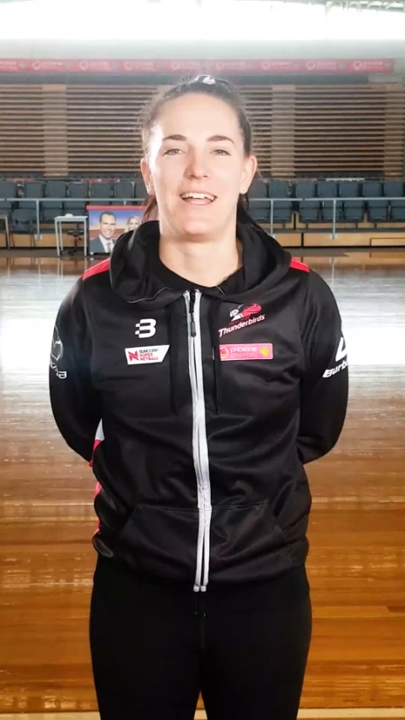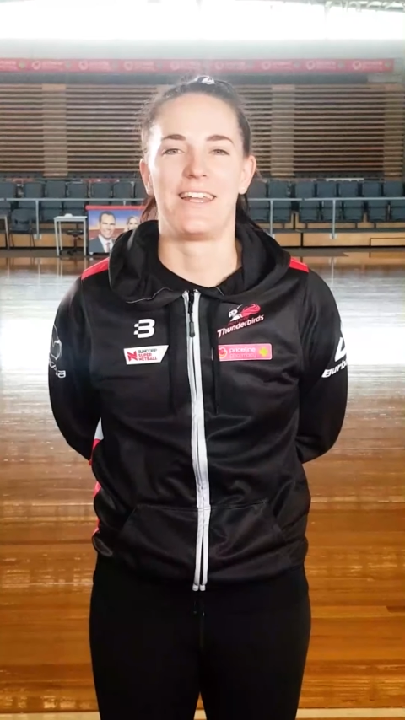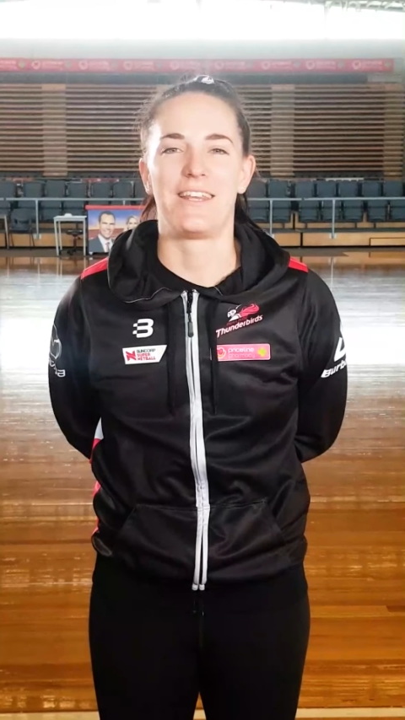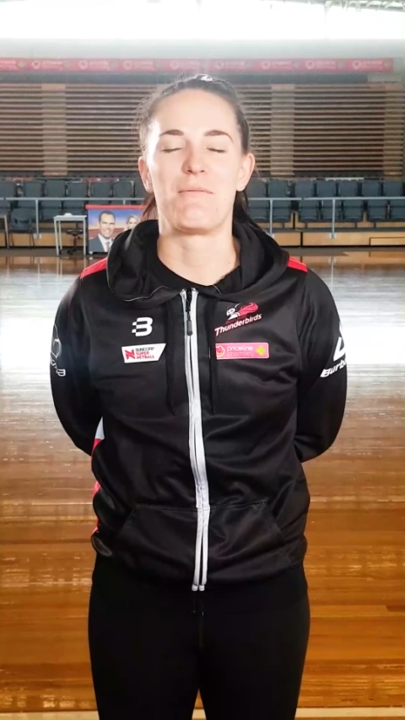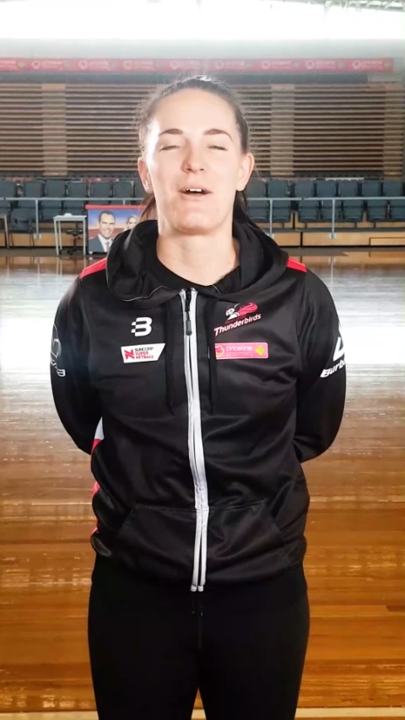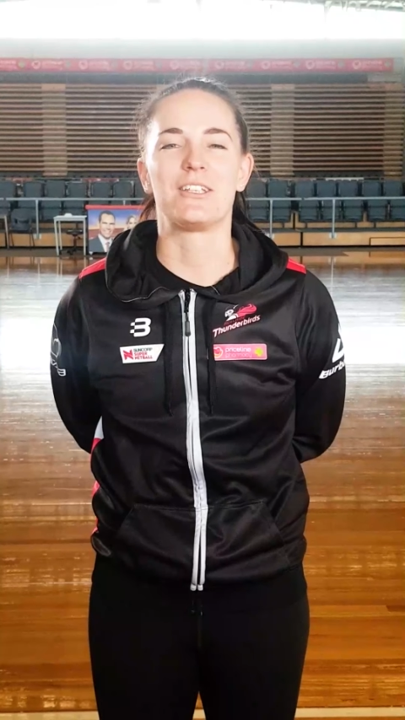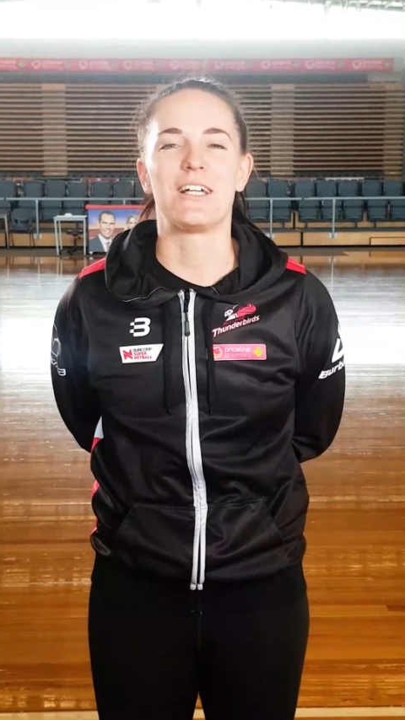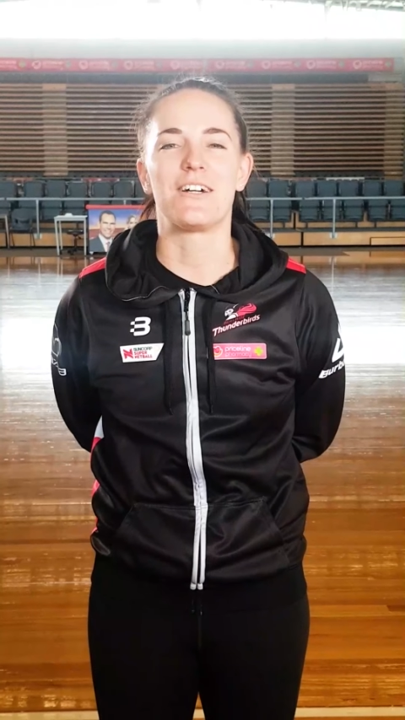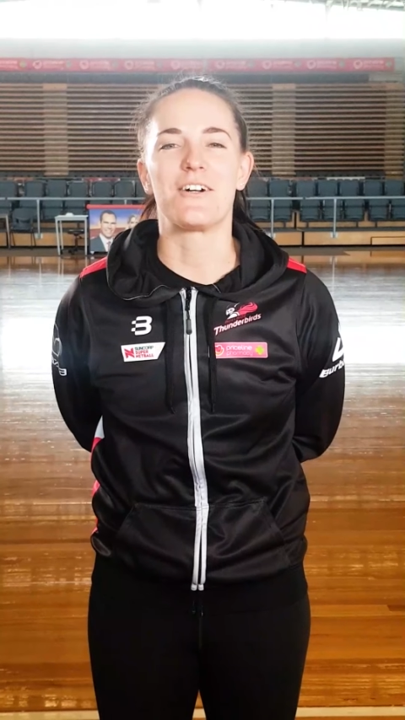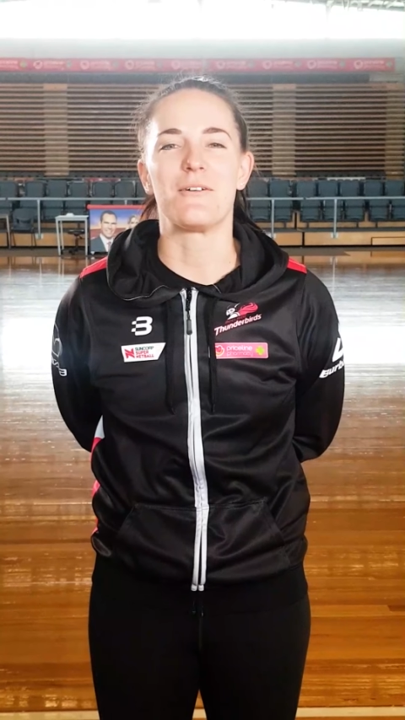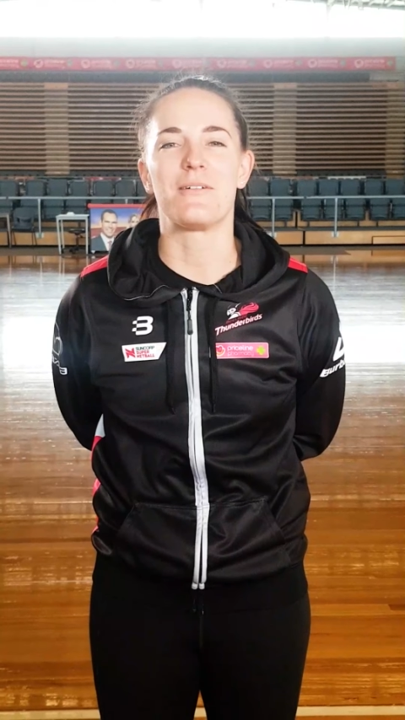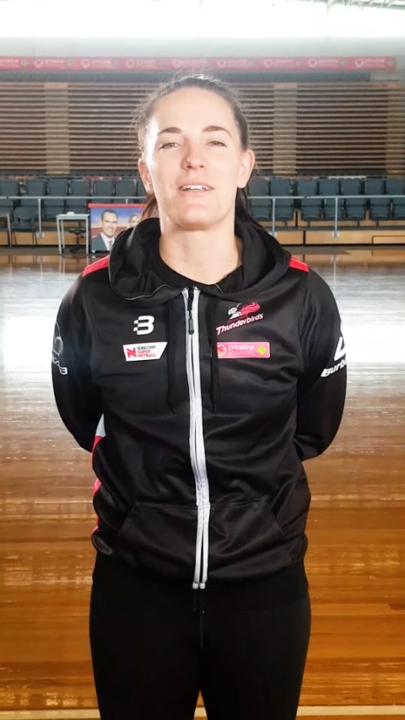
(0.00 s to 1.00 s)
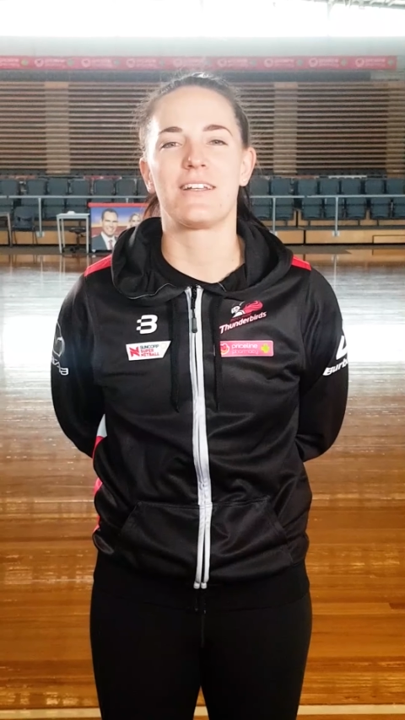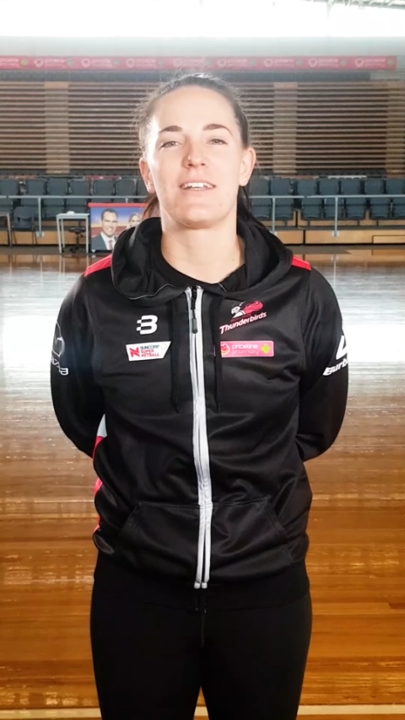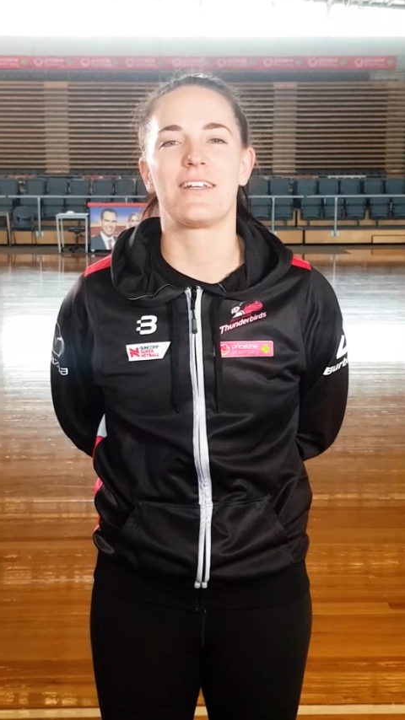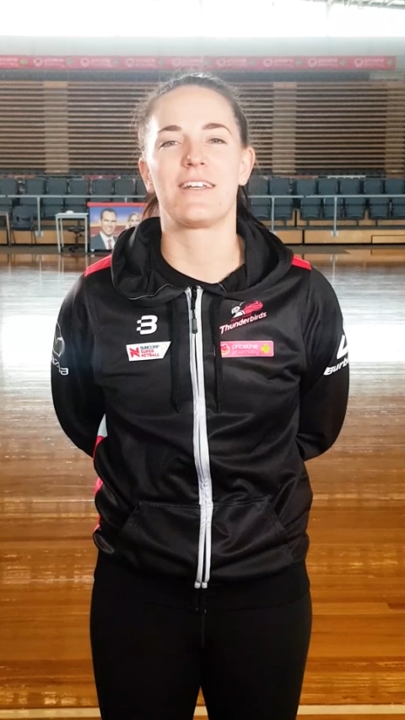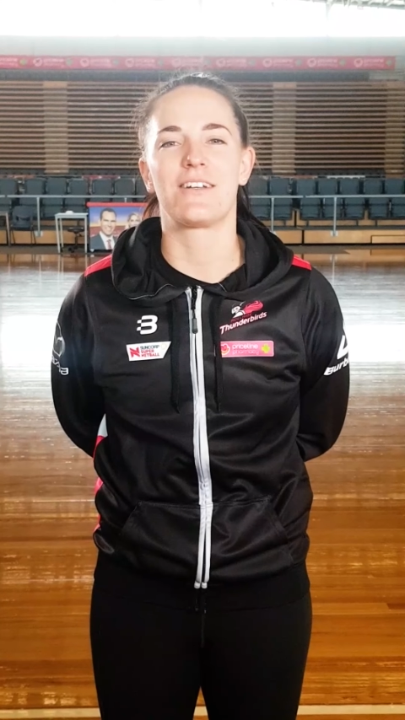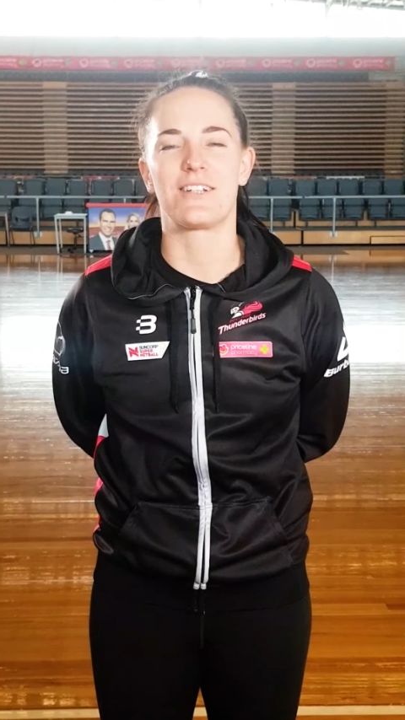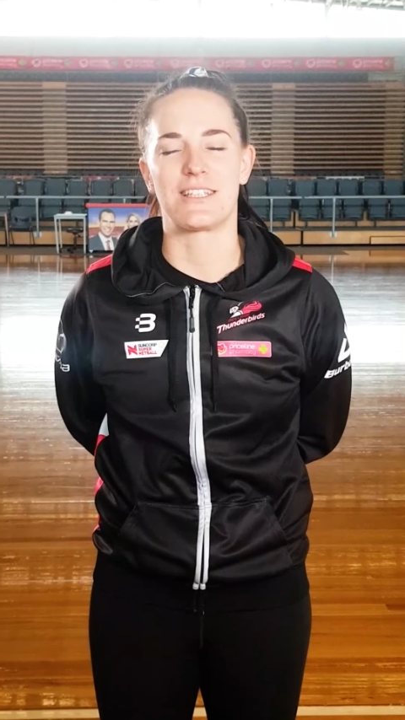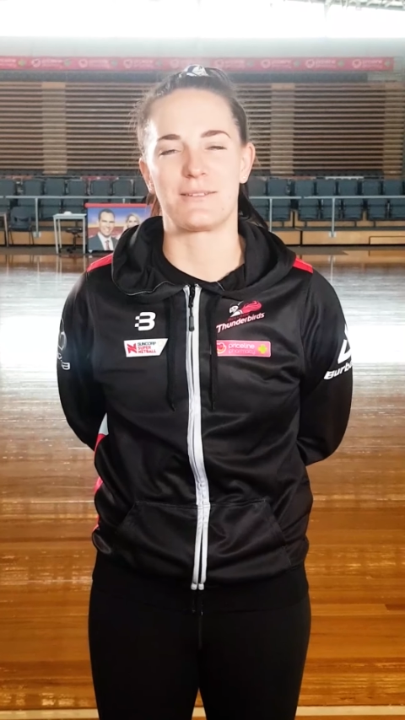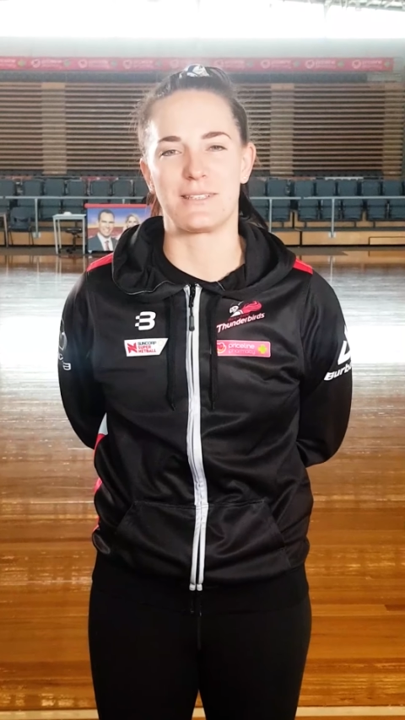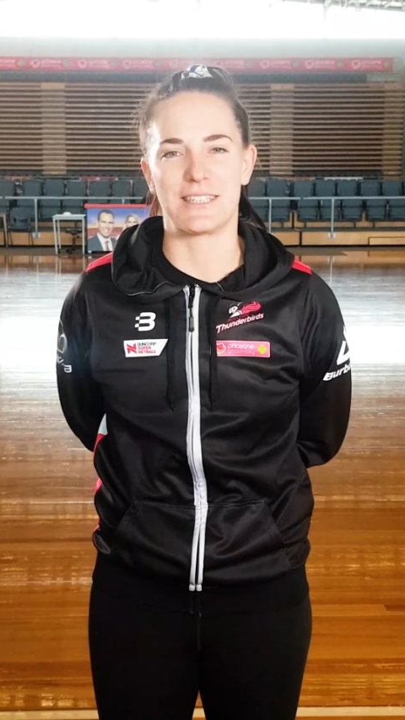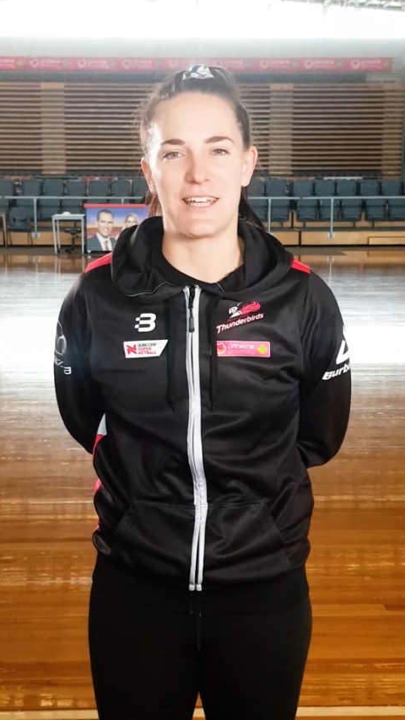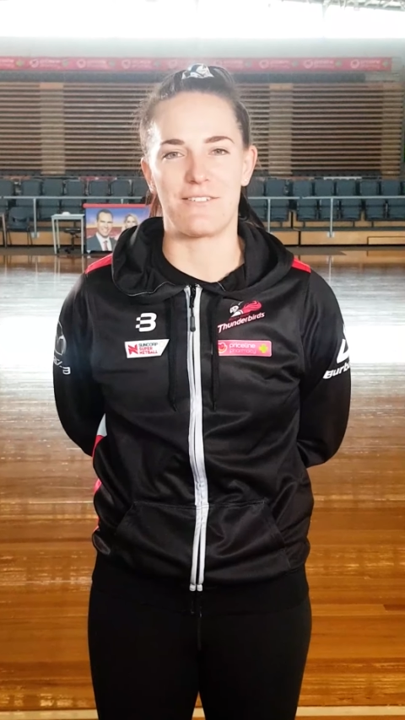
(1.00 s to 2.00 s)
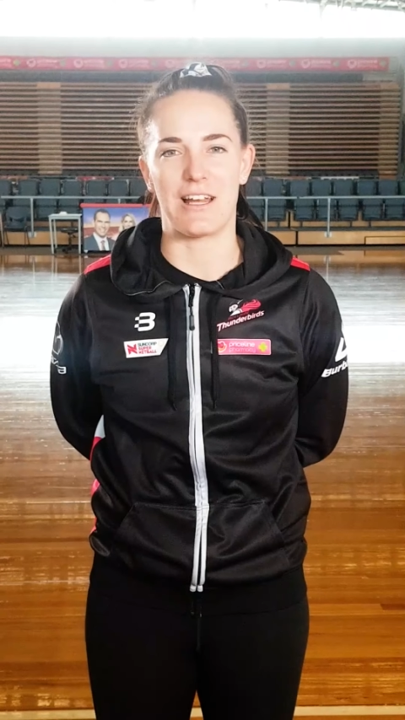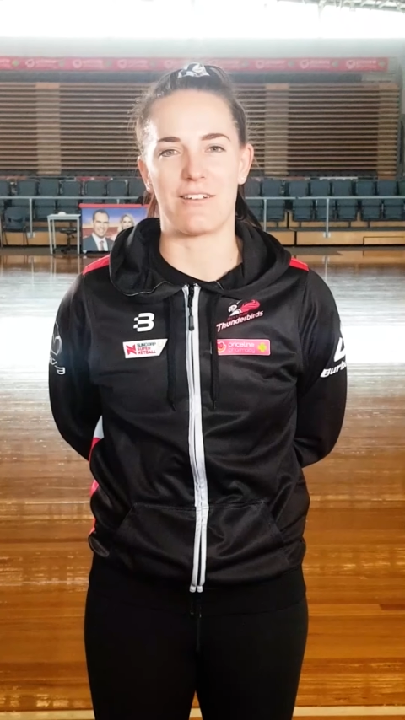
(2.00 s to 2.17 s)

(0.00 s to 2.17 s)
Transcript: The most uncommon Christmas gift